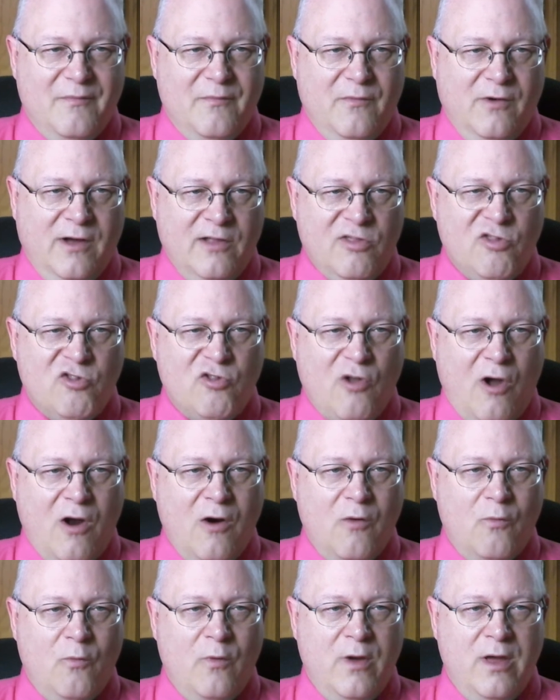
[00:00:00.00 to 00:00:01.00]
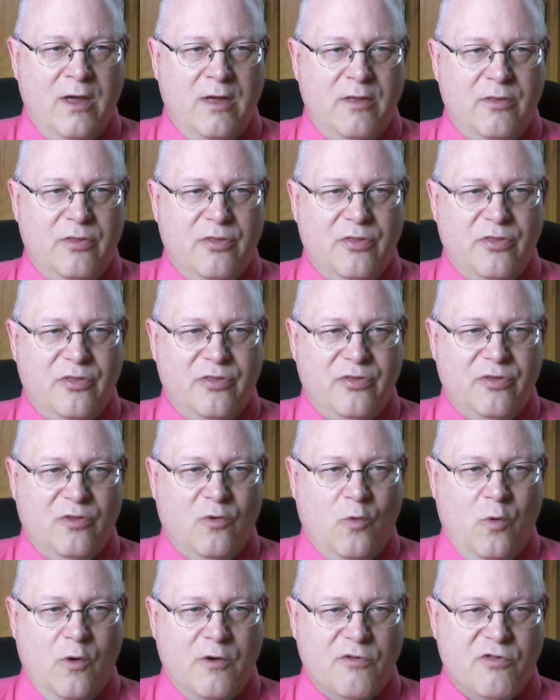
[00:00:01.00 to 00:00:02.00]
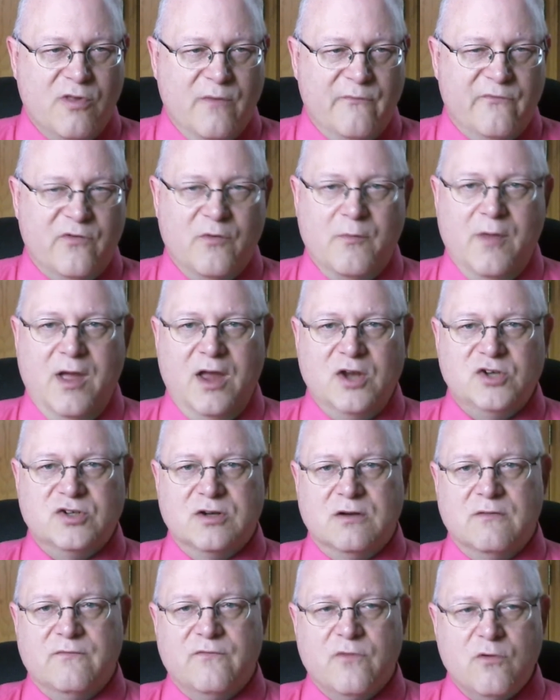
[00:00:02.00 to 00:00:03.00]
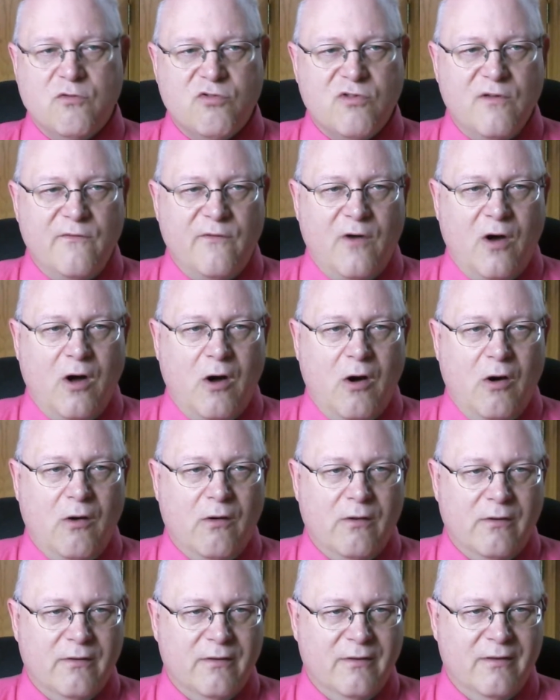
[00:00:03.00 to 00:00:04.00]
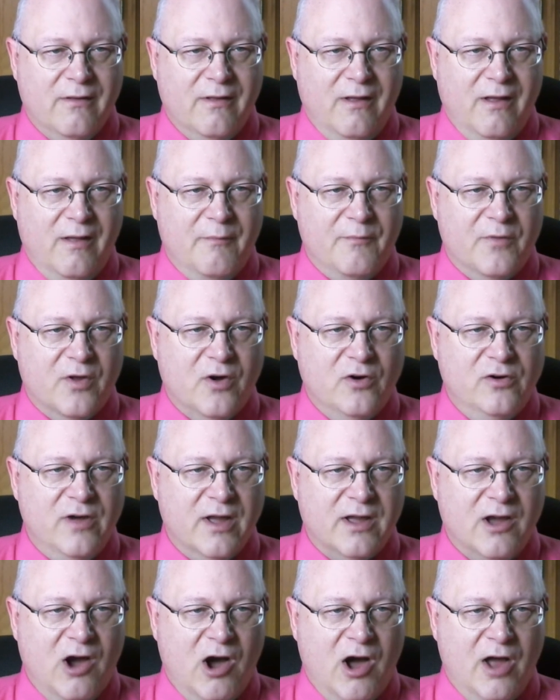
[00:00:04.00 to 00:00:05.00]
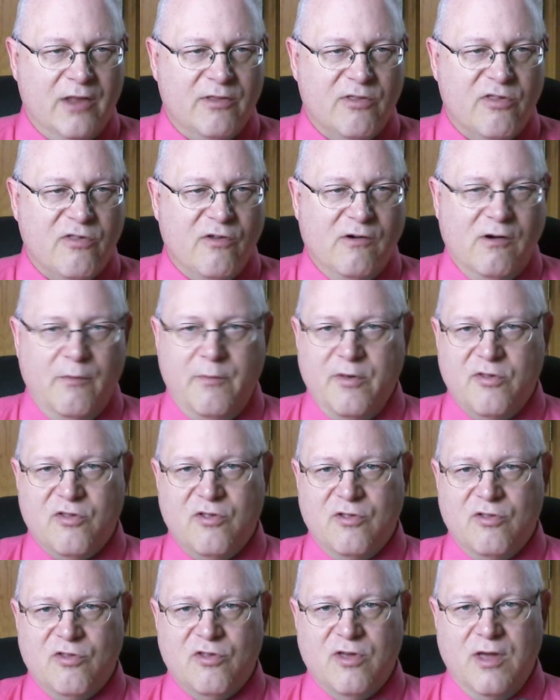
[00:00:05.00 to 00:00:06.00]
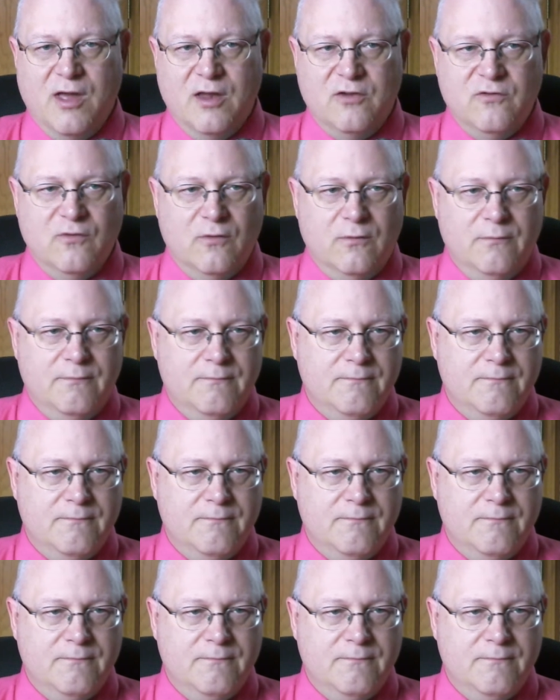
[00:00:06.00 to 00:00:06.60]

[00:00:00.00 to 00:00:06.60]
Let's start with course information. First of all, click on syllabus and schedule.